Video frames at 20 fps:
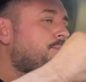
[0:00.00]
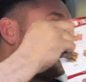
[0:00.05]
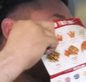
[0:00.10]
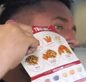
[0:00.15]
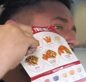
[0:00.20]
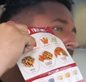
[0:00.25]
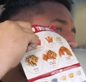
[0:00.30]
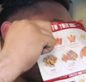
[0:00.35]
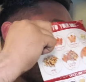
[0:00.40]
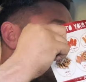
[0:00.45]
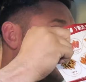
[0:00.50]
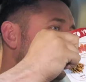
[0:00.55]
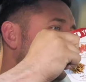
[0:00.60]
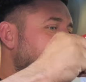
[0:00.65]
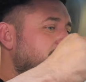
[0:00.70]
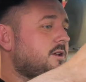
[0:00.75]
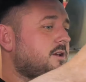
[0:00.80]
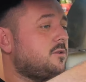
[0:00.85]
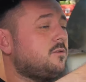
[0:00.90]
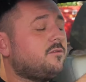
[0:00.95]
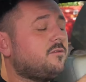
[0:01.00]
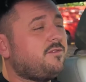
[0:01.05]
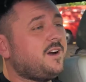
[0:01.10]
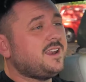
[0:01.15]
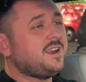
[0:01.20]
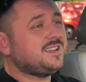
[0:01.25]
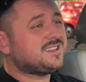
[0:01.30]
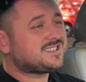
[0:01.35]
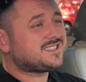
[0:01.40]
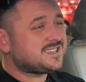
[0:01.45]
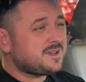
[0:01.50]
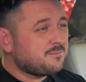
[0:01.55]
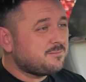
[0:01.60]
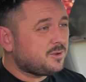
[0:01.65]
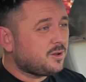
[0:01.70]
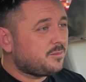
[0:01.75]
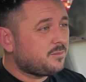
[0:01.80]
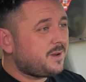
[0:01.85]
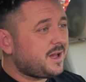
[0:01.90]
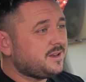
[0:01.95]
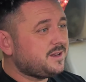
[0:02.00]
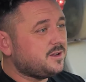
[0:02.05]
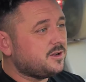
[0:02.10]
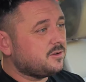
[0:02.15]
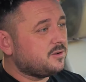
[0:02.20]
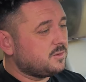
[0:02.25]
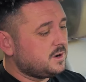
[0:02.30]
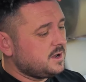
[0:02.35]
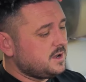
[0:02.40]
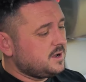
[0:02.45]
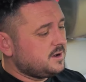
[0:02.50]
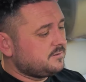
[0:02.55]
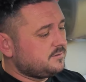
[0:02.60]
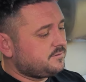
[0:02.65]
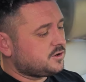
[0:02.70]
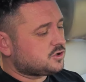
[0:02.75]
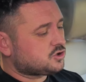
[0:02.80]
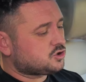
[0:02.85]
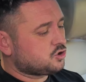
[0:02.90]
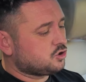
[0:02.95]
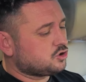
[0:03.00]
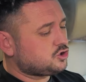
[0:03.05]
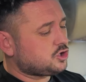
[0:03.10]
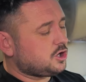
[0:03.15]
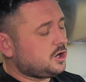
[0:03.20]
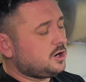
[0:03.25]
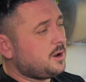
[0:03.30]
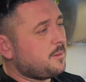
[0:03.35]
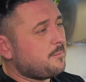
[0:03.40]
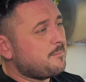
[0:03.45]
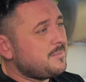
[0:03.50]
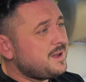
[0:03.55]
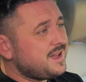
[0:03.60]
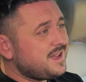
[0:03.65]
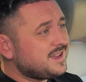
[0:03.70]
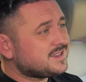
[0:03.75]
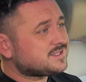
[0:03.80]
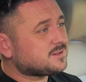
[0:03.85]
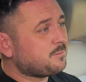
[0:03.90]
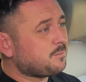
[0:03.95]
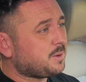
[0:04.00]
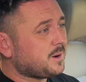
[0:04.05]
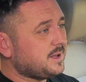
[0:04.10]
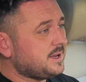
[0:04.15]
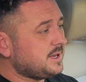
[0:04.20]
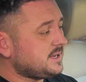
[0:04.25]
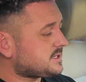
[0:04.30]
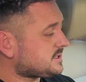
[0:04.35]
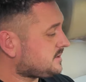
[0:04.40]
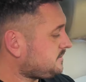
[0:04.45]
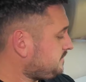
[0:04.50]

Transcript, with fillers: But what a menu, very simple menu for such an amazing place.